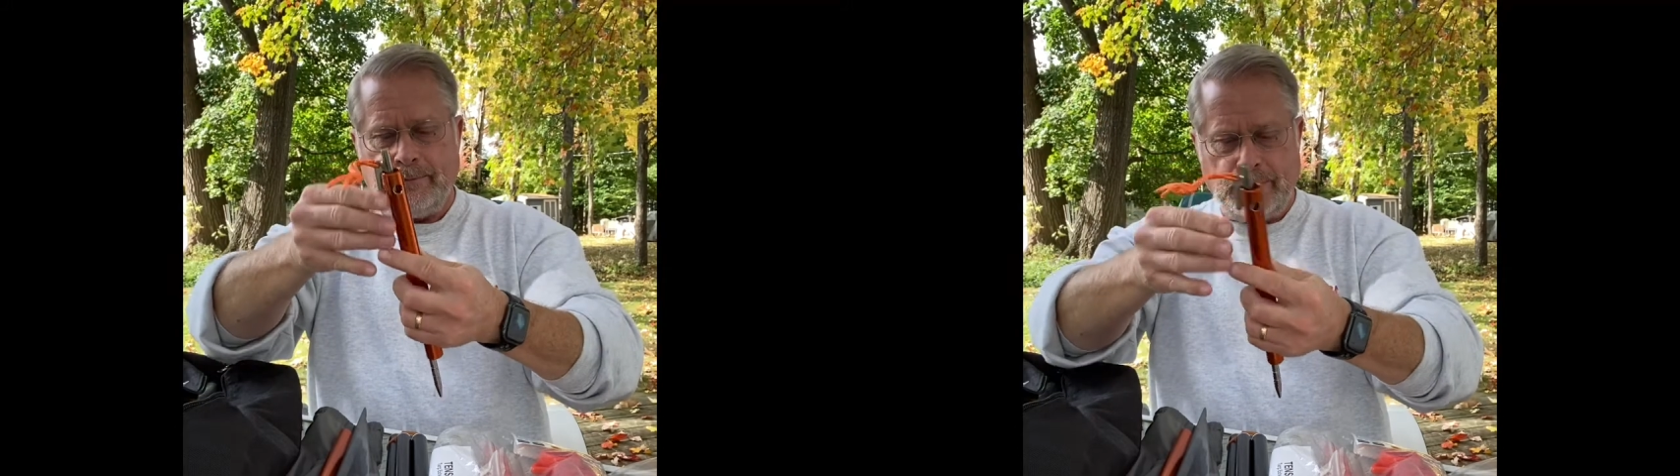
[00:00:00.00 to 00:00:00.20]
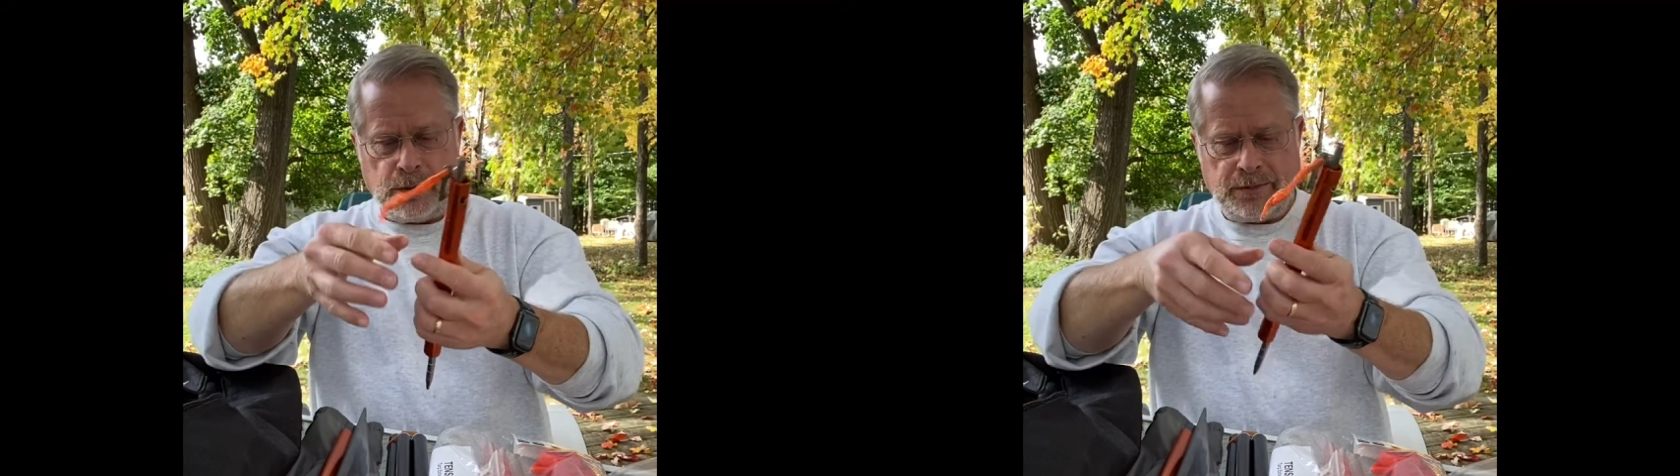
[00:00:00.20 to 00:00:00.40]

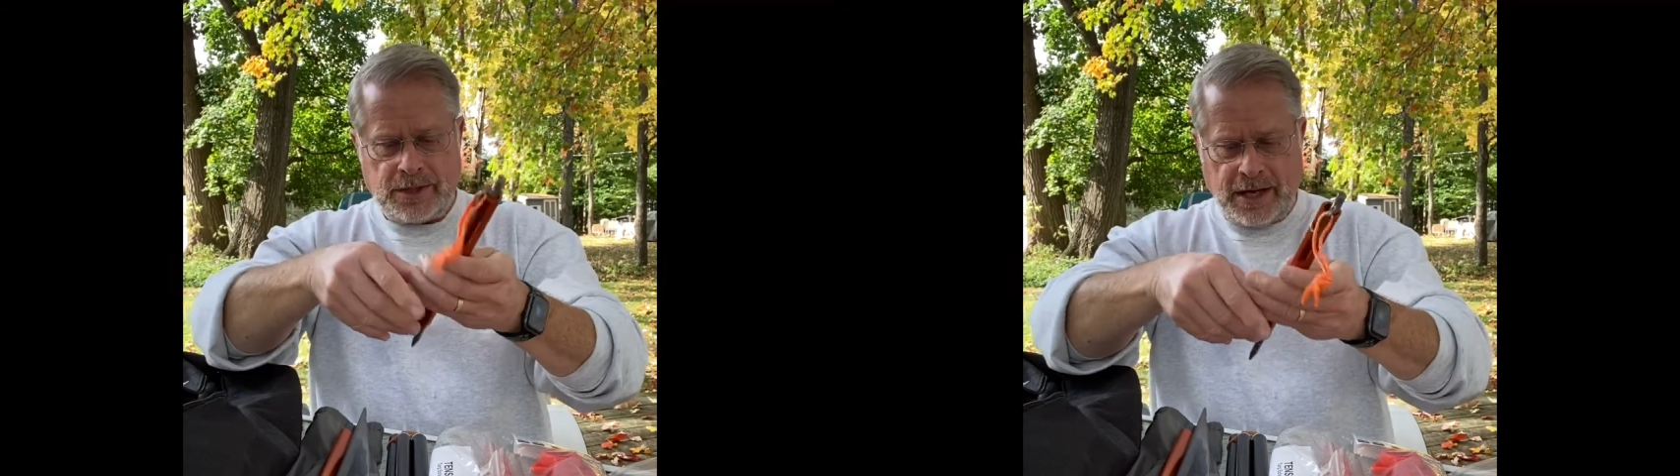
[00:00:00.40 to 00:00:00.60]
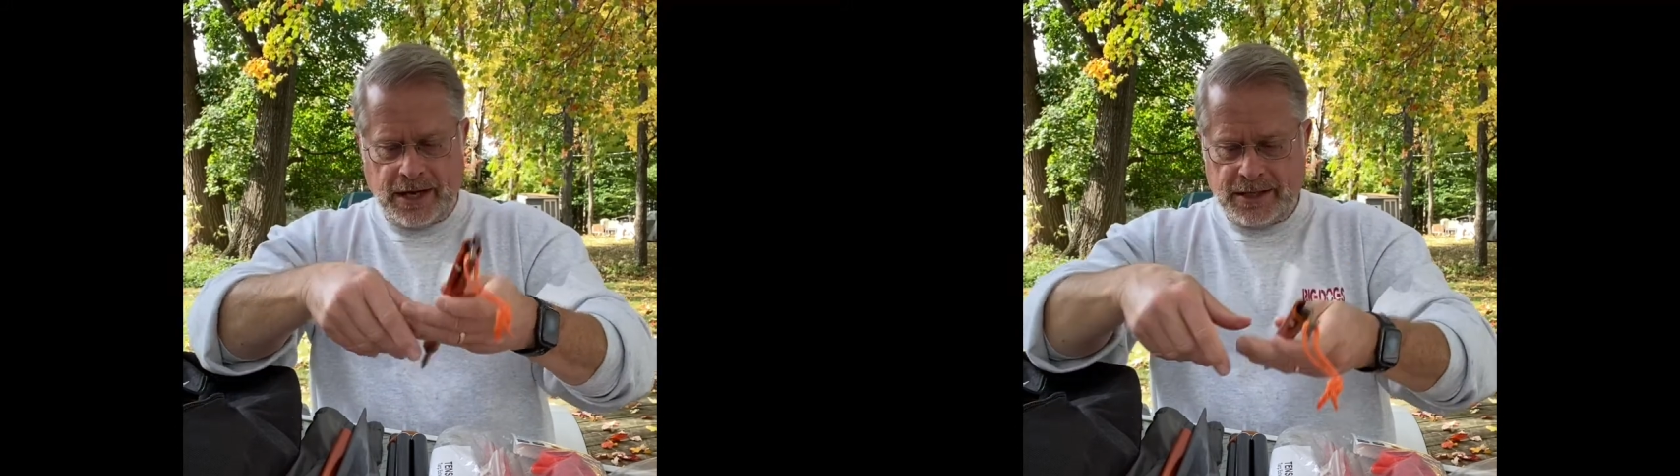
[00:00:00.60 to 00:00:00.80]
boom
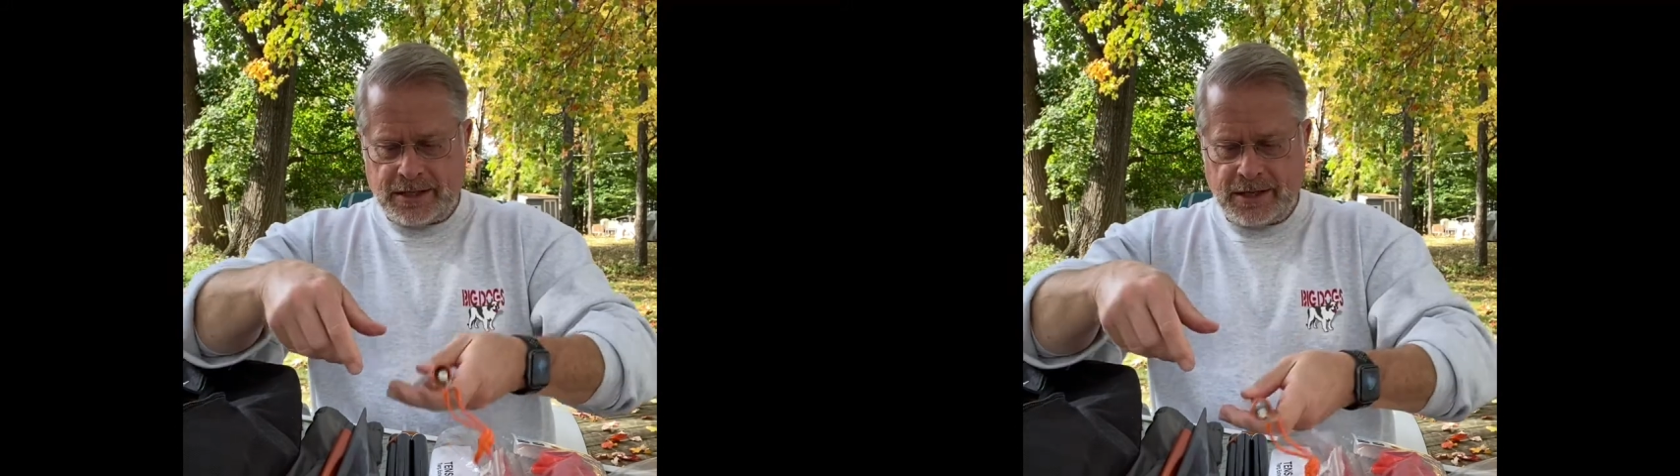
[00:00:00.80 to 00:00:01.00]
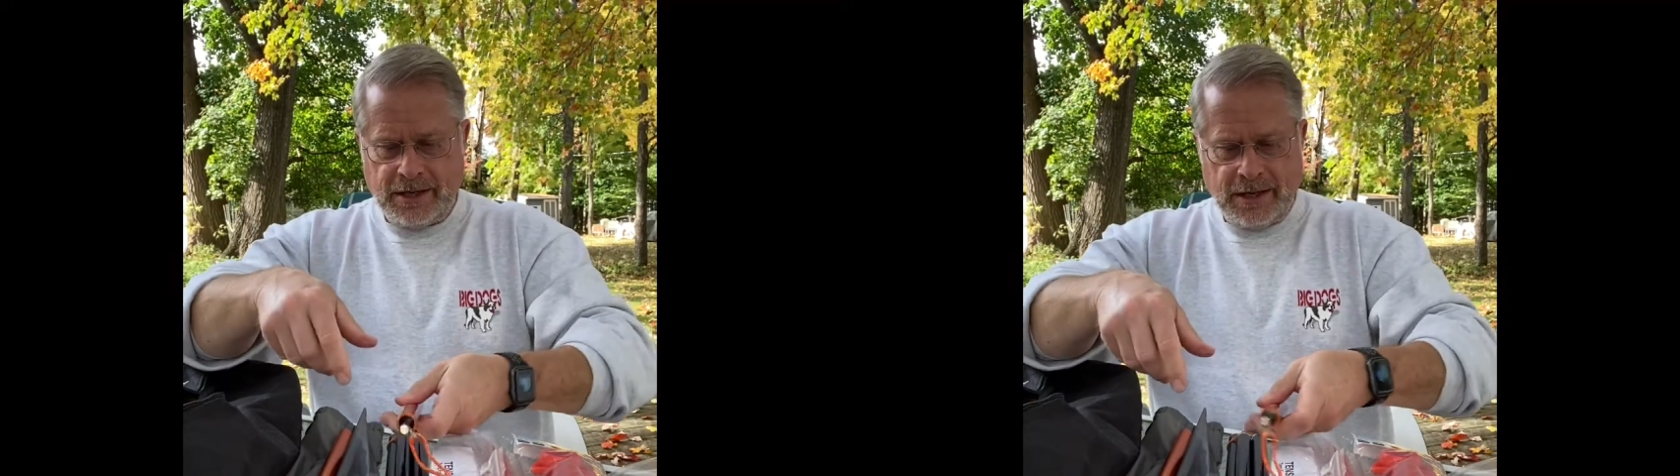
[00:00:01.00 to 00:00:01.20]
stakes
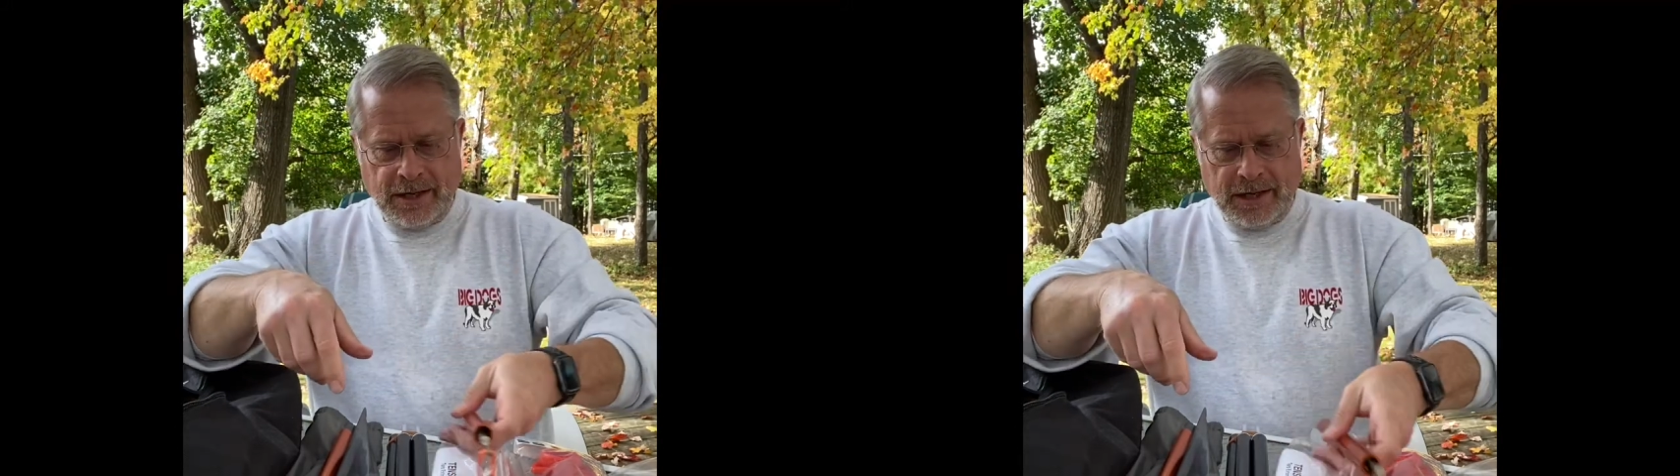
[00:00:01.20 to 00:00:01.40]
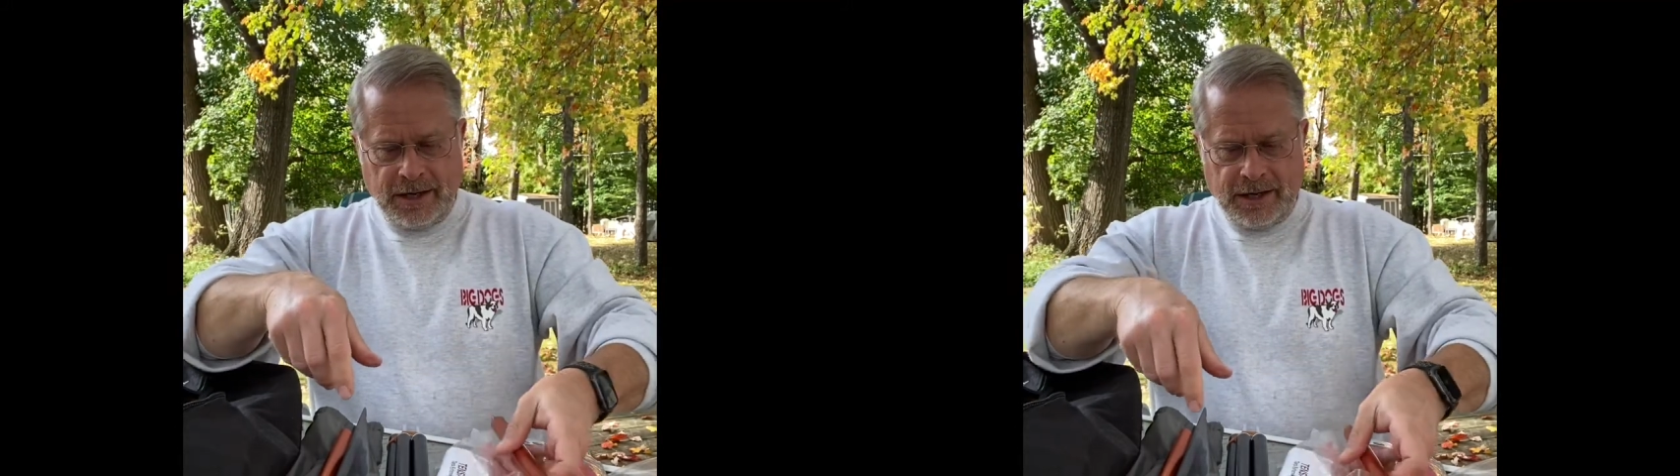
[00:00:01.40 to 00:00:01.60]

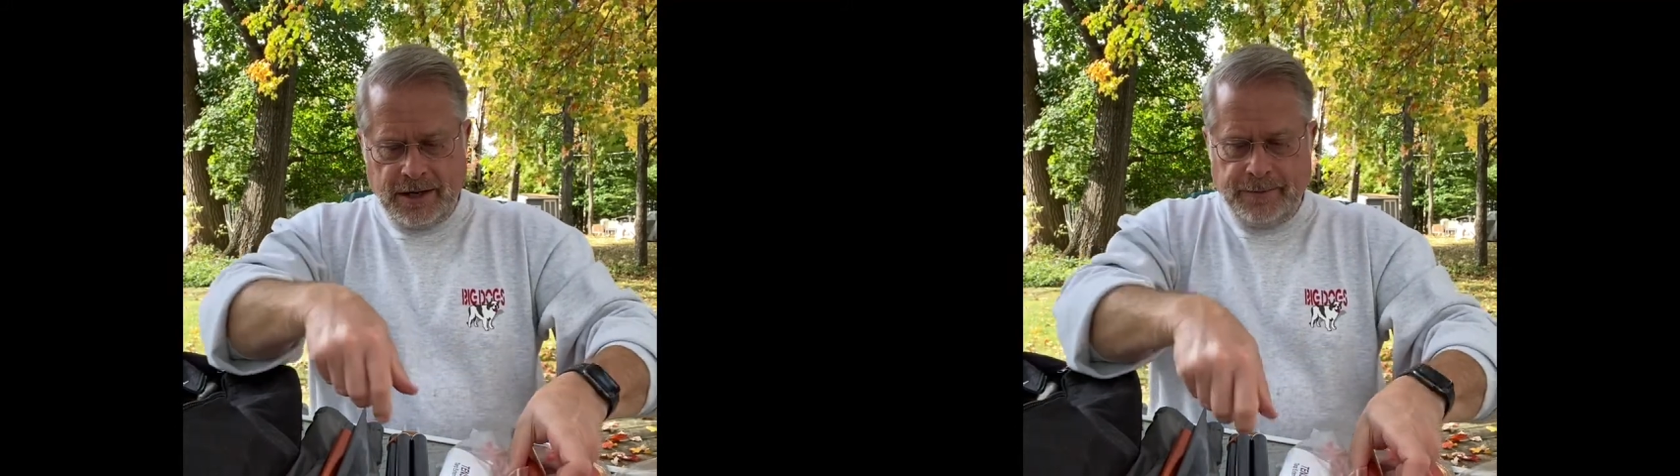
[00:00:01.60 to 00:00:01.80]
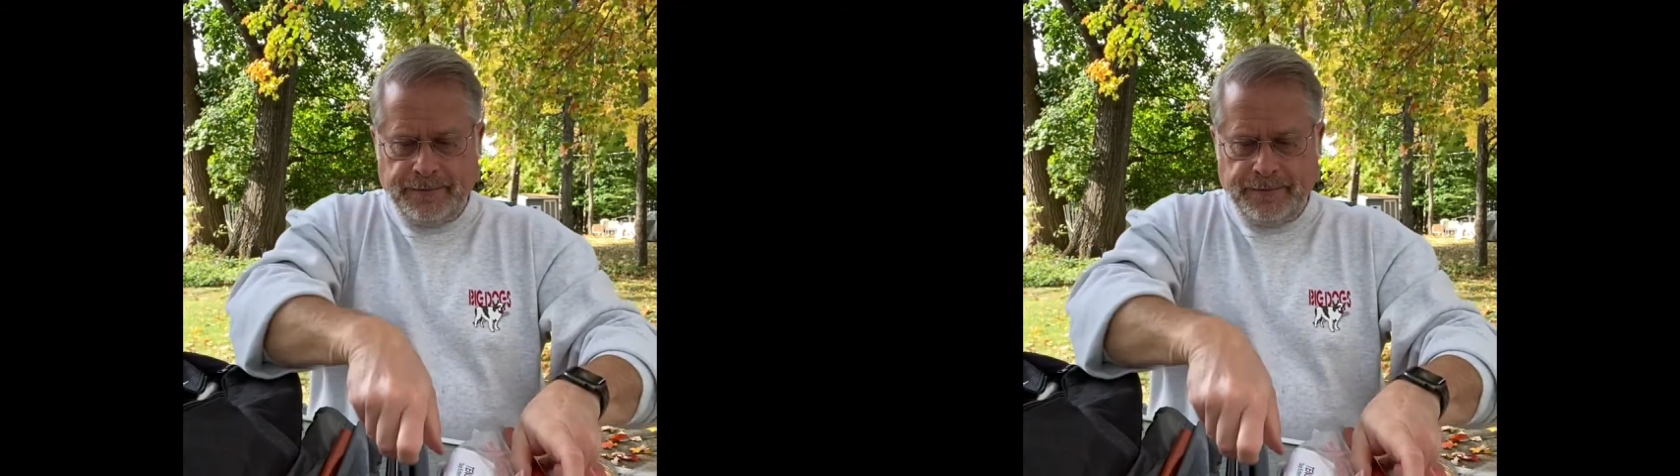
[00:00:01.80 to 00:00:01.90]
here.